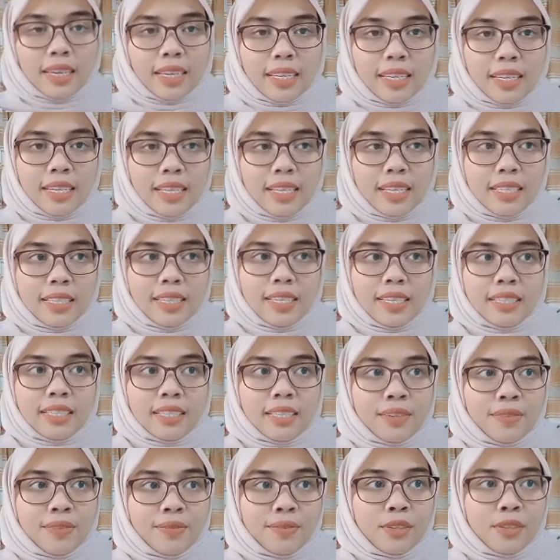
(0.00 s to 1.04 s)
This is
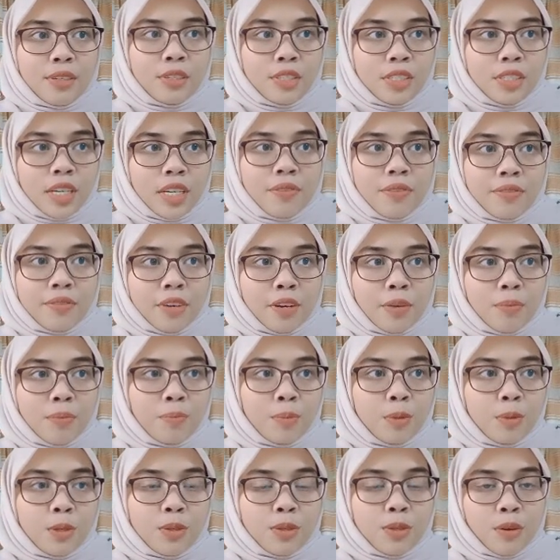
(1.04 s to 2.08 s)
the flowchart for
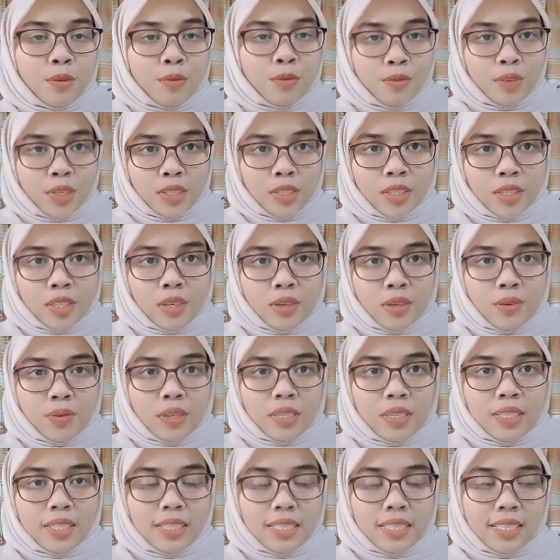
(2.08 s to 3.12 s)
post office
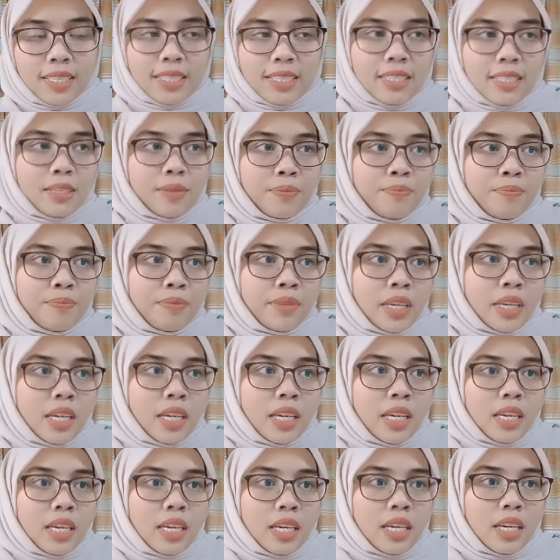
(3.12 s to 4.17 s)
queuing system.
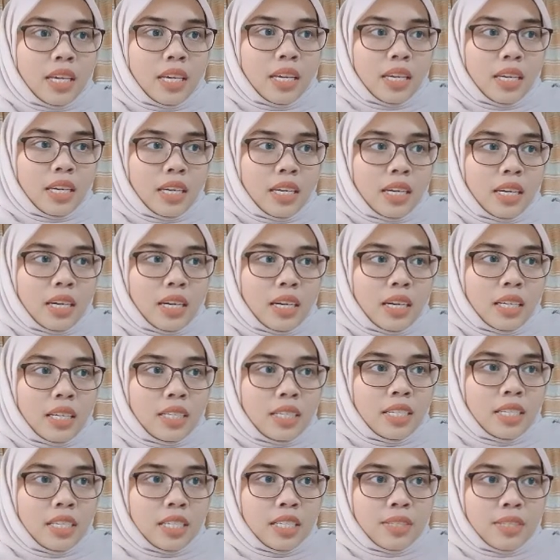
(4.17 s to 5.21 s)

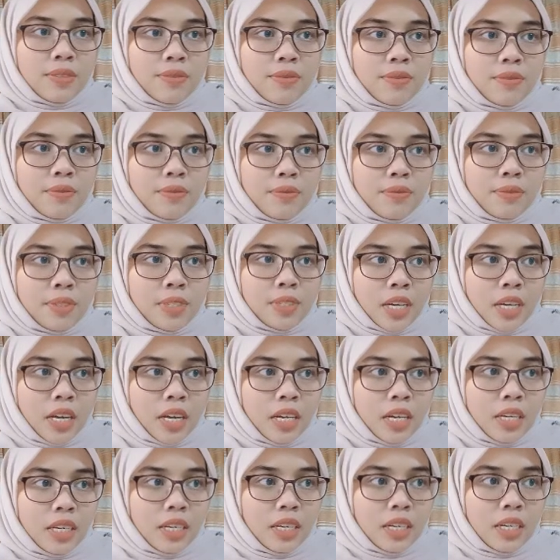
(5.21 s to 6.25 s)
This
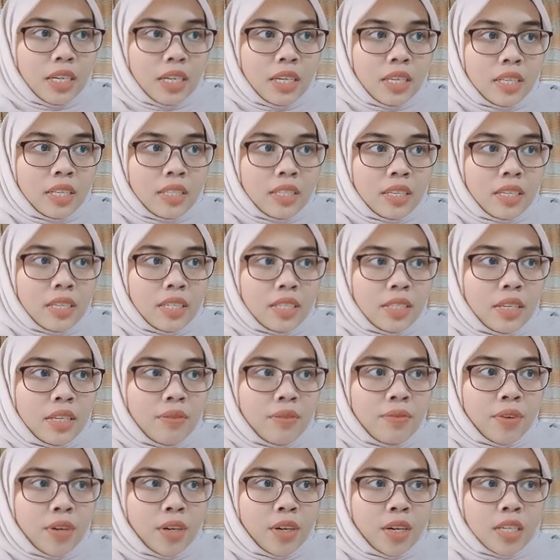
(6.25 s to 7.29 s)
chart is
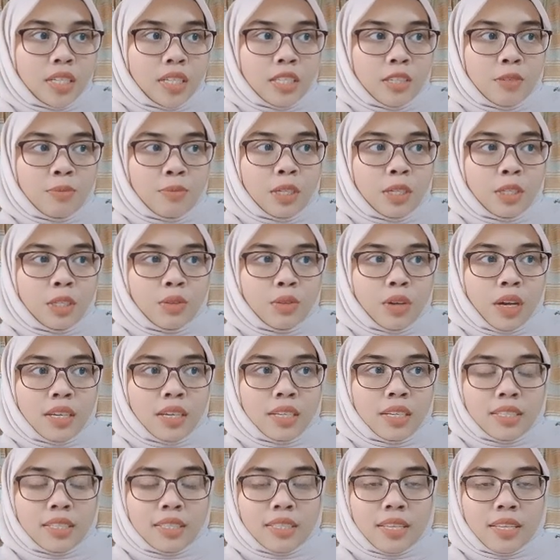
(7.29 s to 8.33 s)
easier for customer to
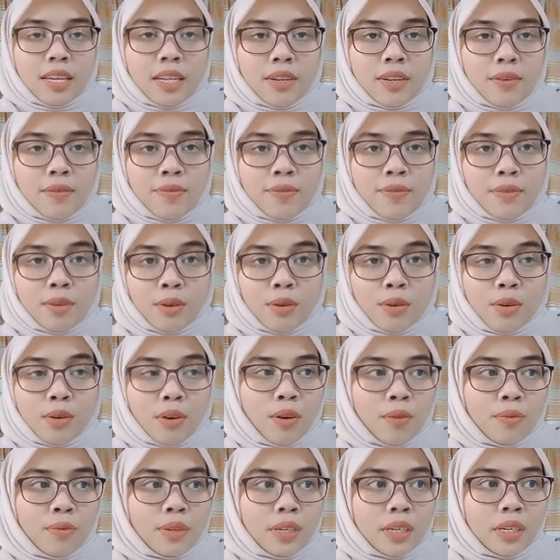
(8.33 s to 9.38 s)
understand the flow
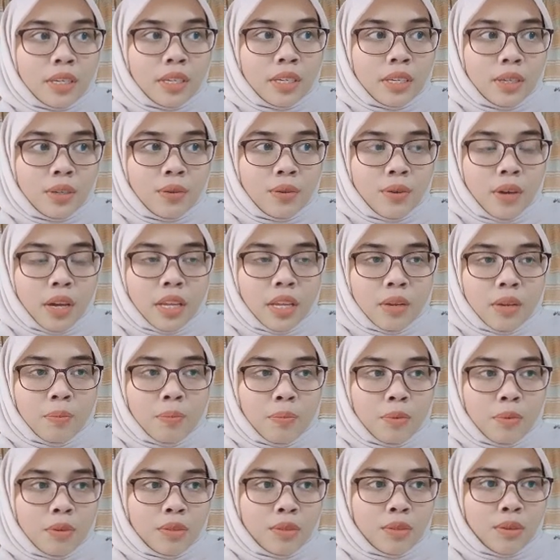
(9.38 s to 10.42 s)
of the queue at the
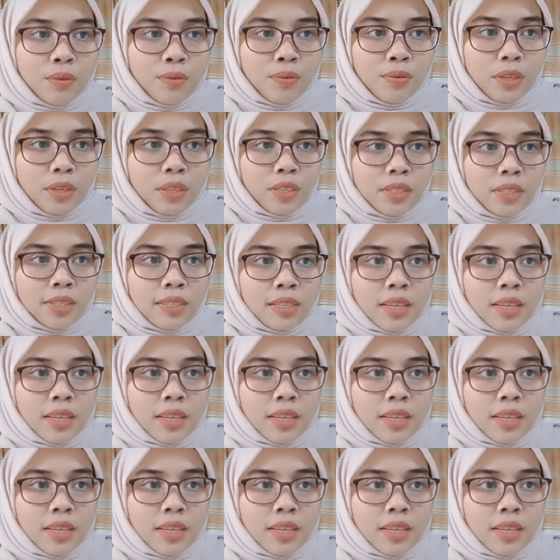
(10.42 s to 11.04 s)
post office.